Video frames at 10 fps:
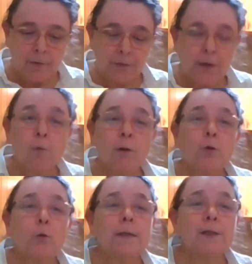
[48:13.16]

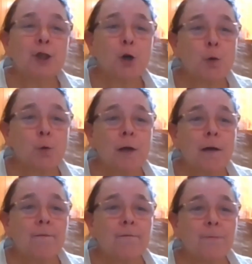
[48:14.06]
someone who is known
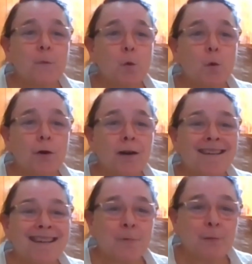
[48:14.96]

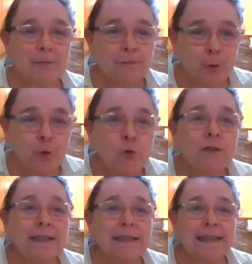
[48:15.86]
for
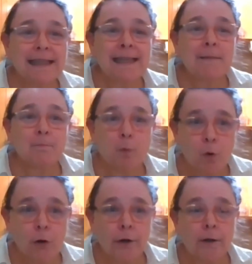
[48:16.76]
refusing to eat
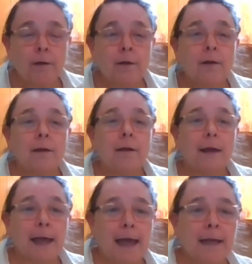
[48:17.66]
pork
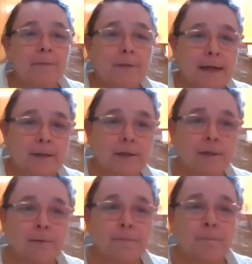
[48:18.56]
at
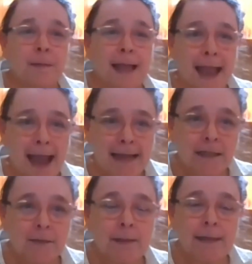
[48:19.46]
events
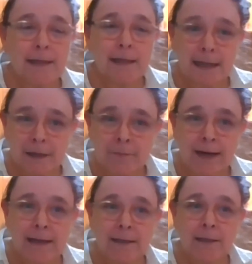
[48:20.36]
asked me in
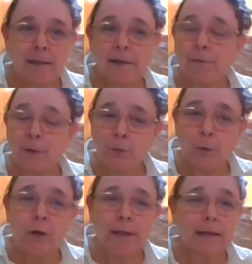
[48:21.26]
advance if there was
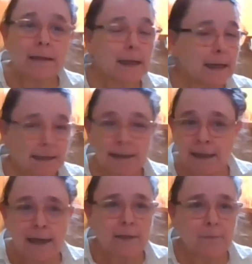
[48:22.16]
pork in this. And I said,
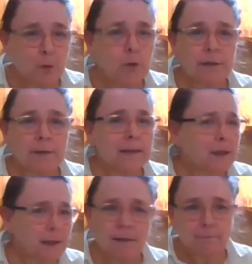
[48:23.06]
yes, of course there is.
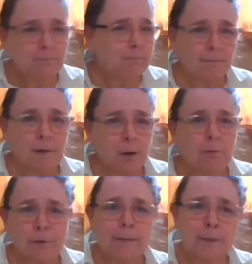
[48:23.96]
It's, you
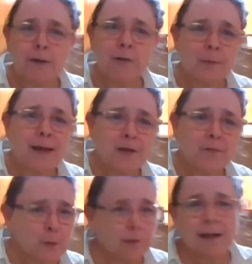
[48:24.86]
know, early modern Spanish
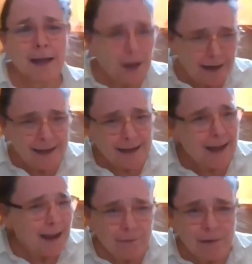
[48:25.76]
food. It
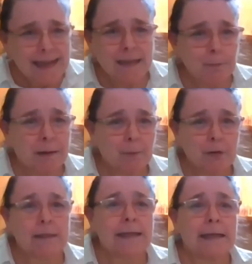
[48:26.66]
everything has pig
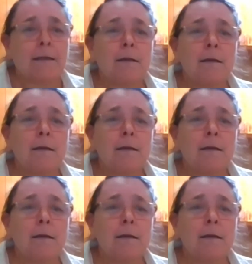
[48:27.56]
parts in it.